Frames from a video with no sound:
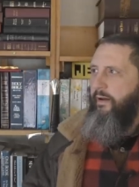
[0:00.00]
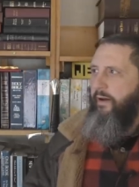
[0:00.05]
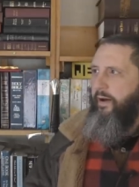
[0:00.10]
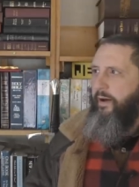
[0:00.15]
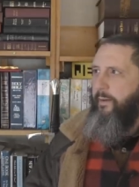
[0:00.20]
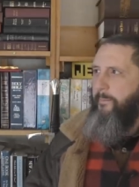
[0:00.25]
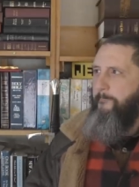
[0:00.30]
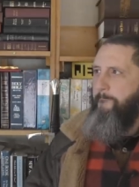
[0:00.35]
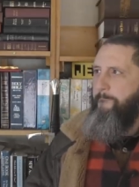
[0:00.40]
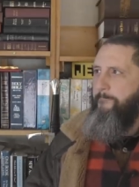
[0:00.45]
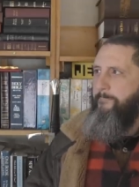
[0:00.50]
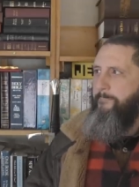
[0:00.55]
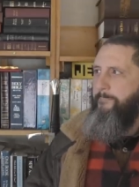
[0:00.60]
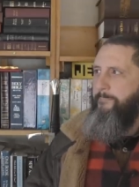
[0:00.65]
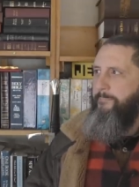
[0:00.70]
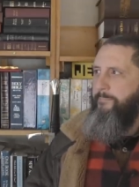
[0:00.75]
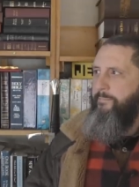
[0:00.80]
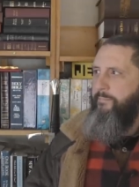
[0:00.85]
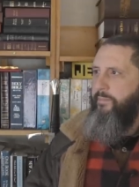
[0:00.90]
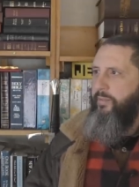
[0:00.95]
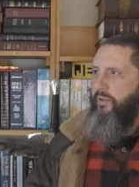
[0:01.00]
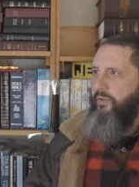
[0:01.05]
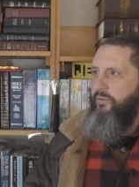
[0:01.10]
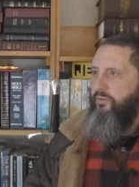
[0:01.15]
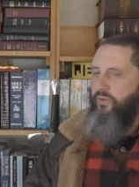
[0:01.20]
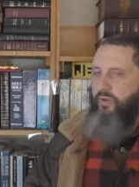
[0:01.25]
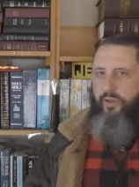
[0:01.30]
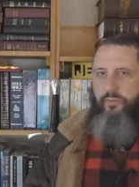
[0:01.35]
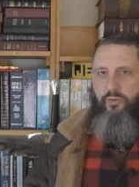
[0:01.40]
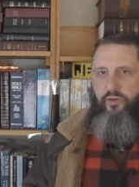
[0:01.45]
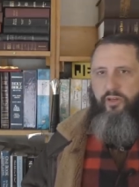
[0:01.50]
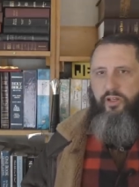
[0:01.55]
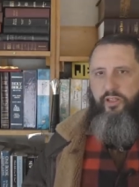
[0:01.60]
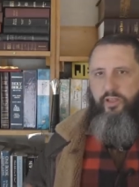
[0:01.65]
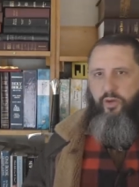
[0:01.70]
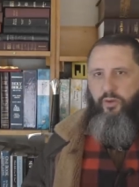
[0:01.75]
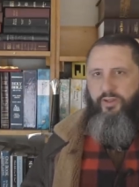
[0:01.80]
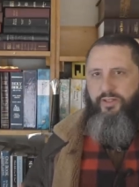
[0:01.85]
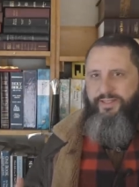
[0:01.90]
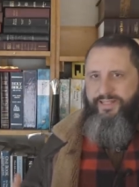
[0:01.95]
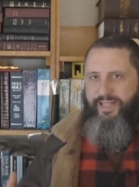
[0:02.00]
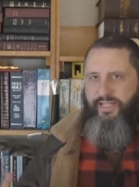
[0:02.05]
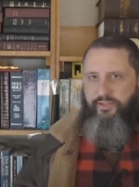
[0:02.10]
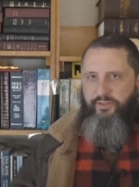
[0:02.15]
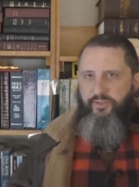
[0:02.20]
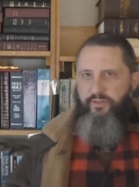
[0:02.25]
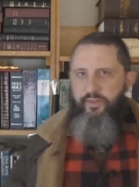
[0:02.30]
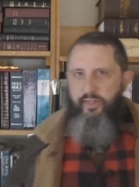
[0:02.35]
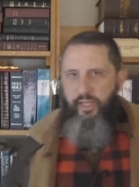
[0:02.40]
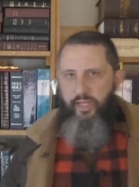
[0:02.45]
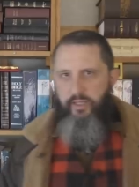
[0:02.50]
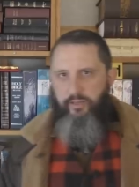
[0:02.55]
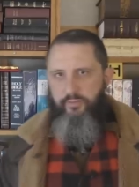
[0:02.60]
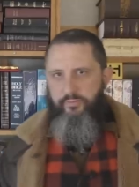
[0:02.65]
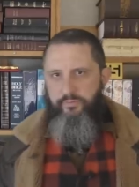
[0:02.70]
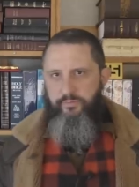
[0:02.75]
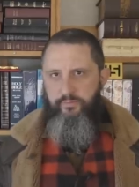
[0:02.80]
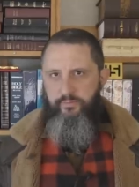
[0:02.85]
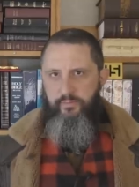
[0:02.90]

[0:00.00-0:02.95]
Um, so I'm going to go against that.